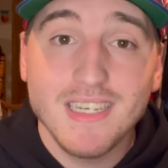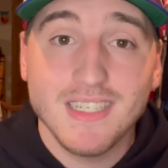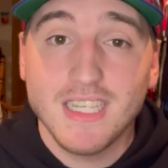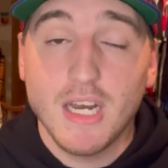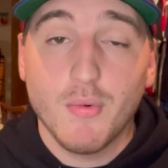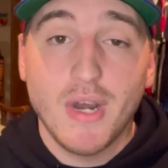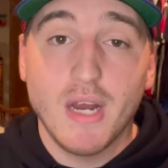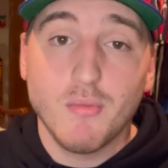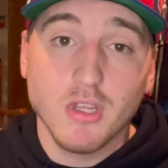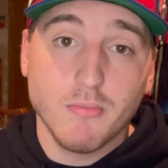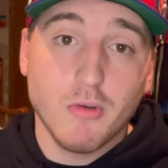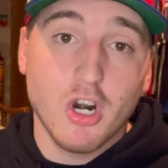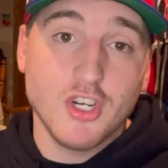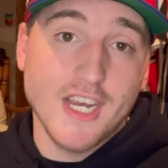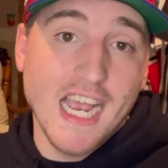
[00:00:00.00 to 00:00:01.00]
that they ran when
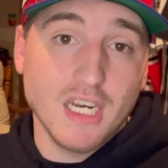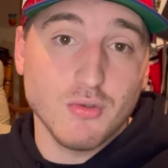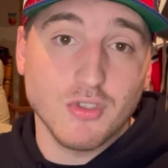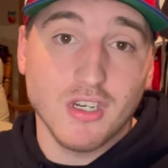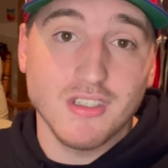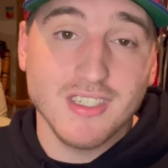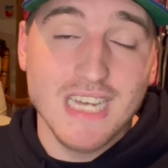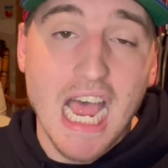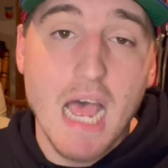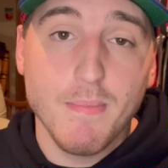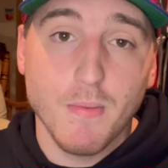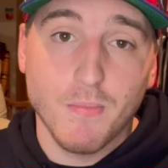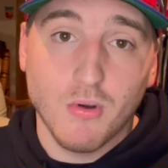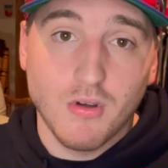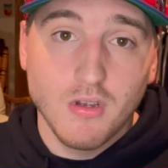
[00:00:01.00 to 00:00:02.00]
Lamar Jackson was
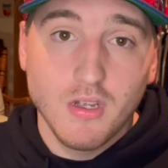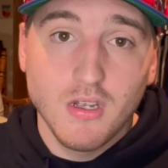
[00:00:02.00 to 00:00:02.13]
unstoppable.